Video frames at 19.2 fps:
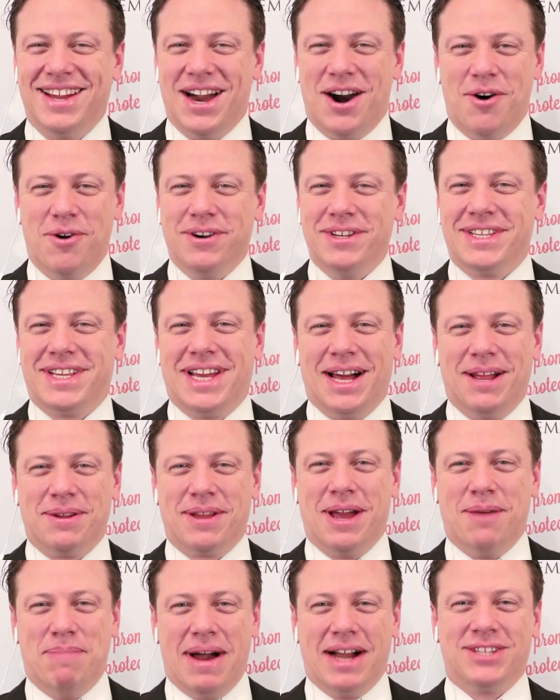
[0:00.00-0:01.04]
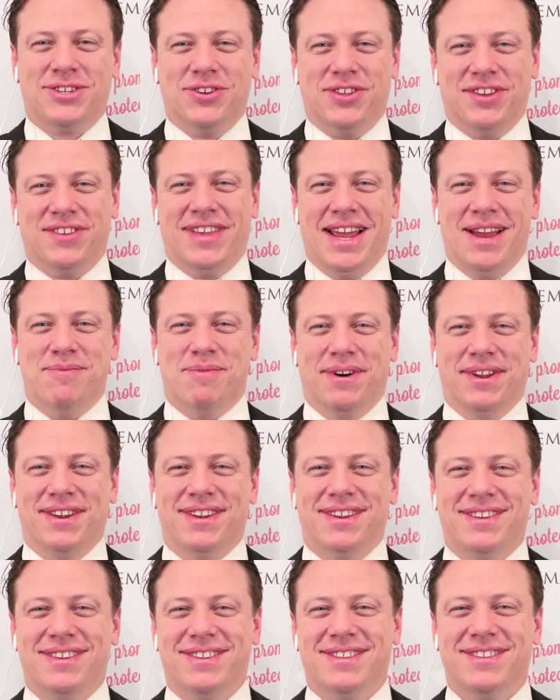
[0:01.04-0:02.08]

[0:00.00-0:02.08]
always got back to the same one.